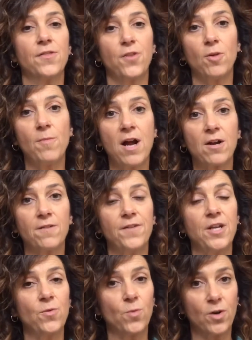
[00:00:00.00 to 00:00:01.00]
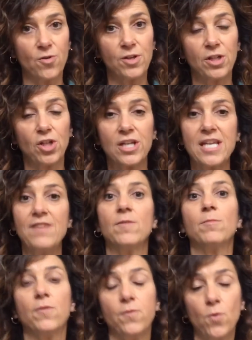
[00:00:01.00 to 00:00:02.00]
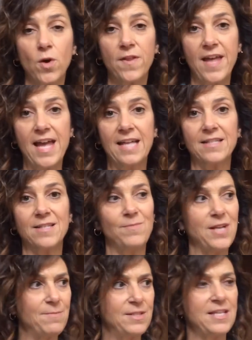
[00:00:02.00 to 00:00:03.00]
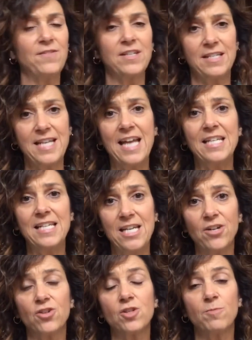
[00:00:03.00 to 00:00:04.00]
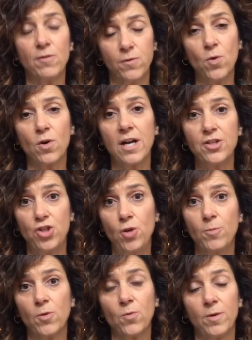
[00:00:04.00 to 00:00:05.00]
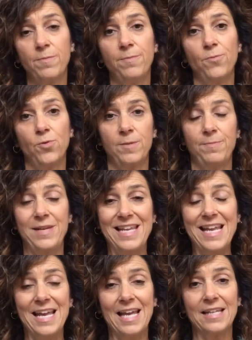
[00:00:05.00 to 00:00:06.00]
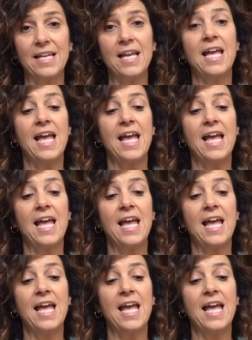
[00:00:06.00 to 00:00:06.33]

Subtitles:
Thermography, we're going to look even before then, sometimes 7 to 10 years before a tumor would begin,